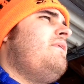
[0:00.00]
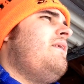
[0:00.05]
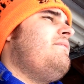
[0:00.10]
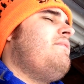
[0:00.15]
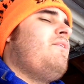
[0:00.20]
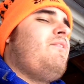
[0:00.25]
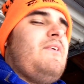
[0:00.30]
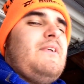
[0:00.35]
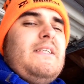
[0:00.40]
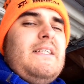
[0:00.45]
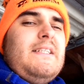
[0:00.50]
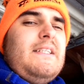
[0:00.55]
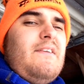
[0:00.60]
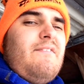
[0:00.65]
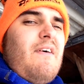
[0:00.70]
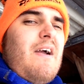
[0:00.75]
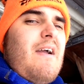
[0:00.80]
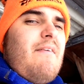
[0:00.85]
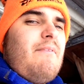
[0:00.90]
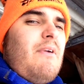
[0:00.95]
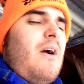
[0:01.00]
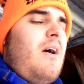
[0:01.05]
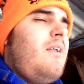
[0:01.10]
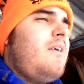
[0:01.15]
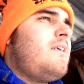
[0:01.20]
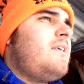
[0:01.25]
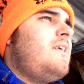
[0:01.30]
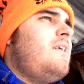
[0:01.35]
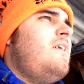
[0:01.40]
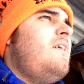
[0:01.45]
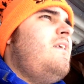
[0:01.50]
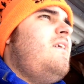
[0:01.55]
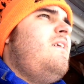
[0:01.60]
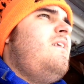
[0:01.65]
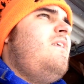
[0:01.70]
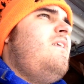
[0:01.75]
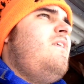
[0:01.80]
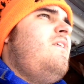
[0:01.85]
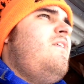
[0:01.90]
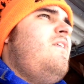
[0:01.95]
plumber for $65
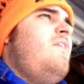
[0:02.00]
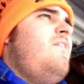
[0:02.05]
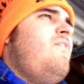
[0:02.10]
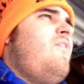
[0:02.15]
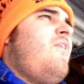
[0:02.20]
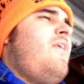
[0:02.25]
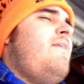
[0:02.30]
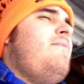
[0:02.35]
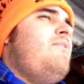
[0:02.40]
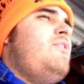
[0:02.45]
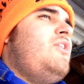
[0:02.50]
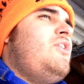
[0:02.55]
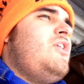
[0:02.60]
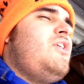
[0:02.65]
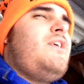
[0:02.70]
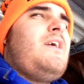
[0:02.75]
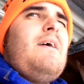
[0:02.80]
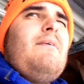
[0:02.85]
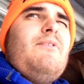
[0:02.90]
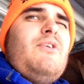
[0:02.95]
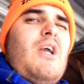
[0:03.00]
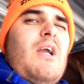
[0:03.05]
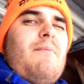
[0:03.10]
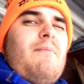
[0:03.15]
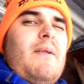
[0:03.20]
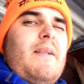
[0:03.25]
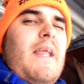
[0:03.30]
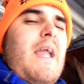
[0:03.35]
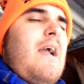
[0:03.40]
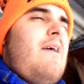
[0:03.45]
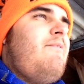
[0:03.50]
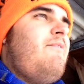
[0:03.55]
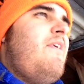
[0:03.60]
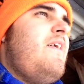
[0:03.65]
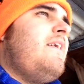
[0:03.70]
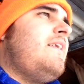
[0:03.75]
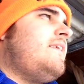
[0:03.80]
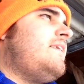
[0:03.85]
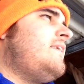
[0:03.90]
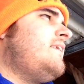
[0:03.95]
for him to just come check my damn
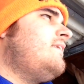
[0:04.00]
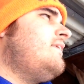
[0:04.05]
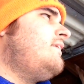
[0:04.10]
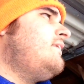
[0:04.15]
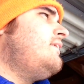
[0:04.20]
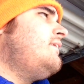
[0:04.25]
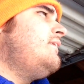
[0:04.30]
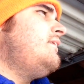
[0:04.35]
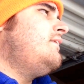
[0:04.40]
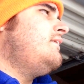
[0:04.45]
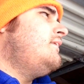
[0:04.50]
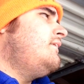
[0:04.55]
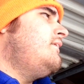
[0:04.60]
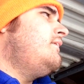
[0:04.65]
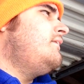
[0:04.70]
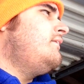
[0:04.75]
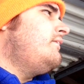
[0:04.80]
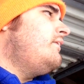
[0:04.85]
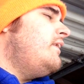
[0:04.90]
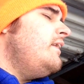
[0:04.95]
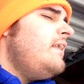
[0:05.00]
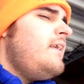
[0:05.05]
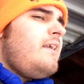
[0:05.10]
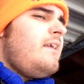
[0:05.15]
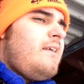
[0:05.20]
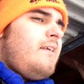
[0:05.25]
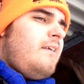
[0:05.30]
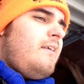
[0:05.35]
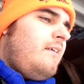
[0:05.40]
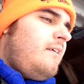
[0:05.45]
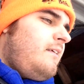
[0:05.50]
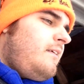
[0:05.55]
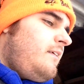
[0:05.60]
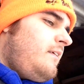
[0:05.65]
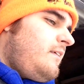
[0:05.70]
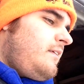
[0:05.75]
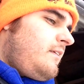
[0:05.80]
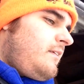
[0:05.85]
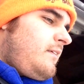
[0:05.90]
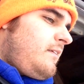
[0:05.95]
vents. Really?
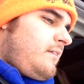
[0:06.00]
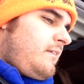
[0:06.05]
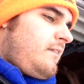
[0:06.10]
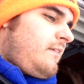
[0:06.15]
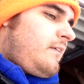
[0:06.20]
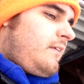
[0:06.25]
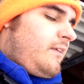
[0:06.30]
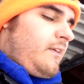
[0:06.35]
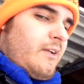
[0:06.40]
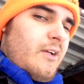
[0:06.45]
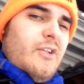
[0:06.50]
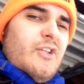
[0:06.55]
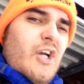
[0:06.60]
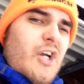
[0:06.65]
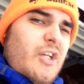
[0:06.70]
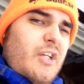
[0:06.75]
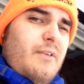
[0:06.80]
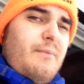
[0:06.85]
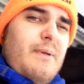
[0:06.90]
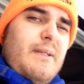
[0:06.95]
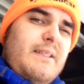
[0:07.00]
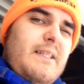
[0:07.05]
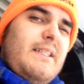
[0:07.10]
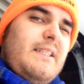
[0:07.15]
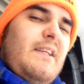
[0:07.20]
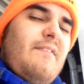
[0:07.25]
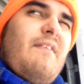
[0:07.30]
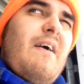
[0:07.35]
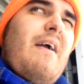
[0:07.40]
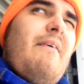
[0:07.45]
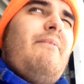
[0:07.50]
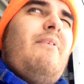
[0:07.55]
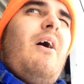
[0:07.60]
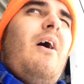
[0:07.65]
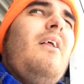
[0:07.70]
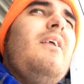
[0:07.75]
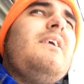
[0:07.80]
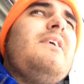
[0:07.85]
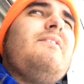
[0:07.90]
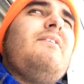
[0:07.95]
You're charging me
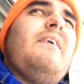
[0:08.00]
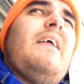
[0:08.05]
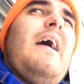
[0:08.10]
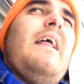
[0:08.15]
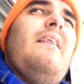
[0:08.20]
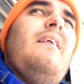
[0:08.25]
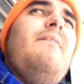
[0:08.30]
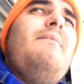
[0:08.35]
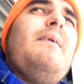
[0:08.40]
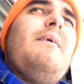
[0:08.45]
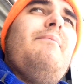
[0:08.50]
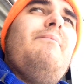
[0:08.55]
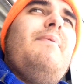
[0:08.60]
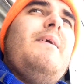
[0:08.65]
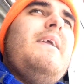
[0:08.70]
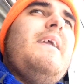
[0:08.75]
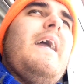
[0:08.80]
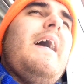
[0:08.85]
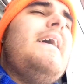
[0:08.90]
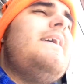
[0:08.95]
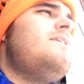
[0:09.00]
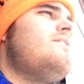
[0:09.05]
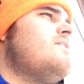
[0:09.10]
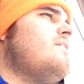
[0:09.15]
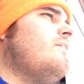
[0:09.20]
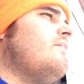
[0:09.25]
$65 for that little bit of BS?